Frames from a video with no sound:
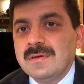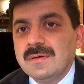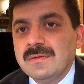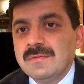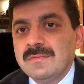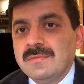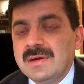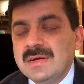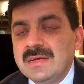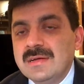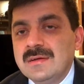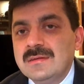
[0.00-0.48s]

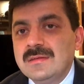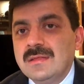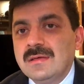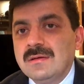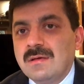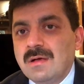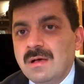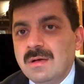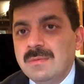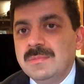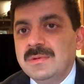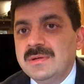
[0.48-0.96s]
what are the
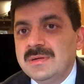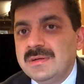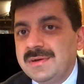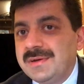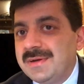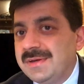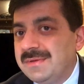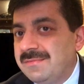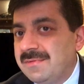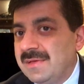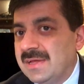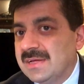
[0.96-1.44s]
common
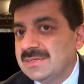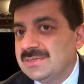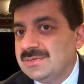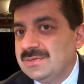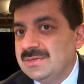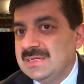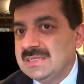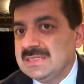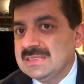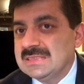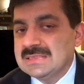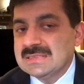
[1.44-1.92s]

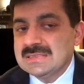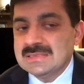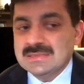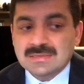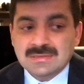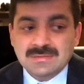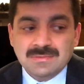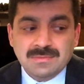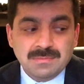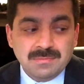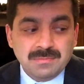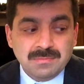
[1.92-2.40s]
refactorings
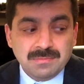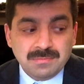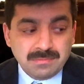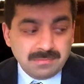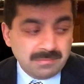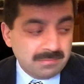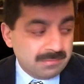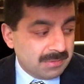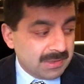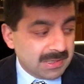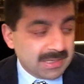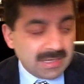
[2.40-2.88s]
uh,
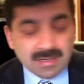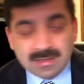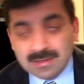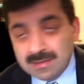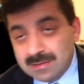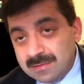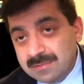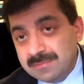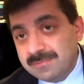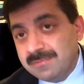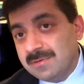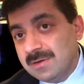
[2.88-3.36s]
we can
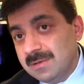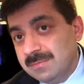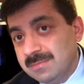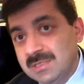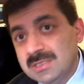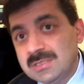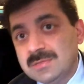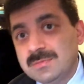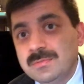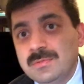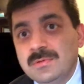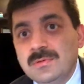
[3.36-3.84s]
learn from
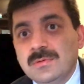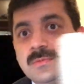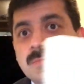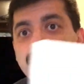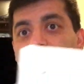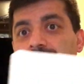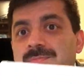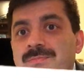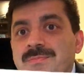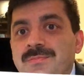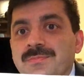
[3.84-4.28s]
this book.